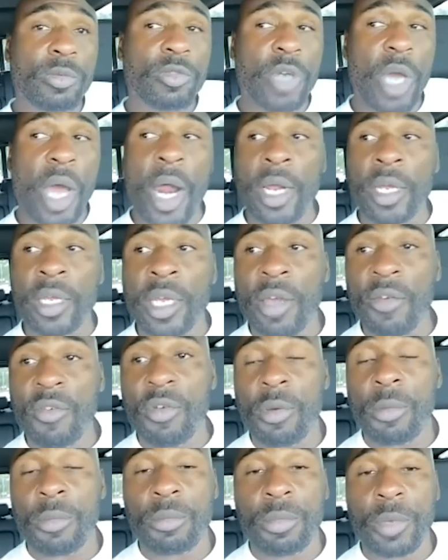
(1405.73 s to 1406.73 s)
Try to give
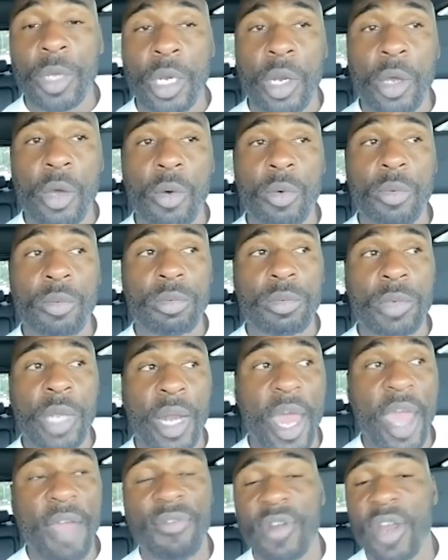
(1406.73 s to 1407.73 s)
them, the
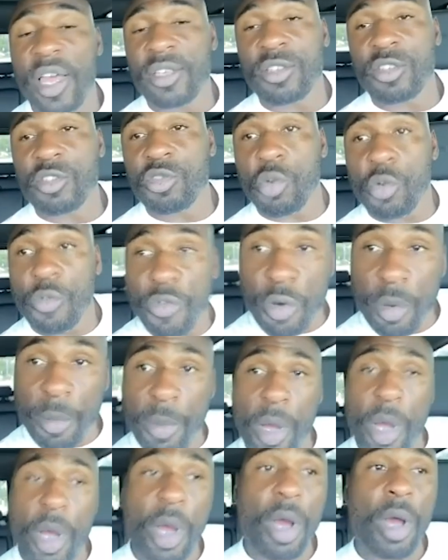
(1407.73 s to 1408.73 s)
life lessons through
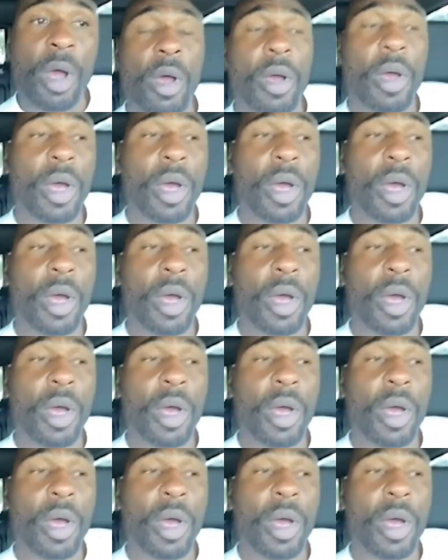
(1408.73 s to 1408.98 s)
football.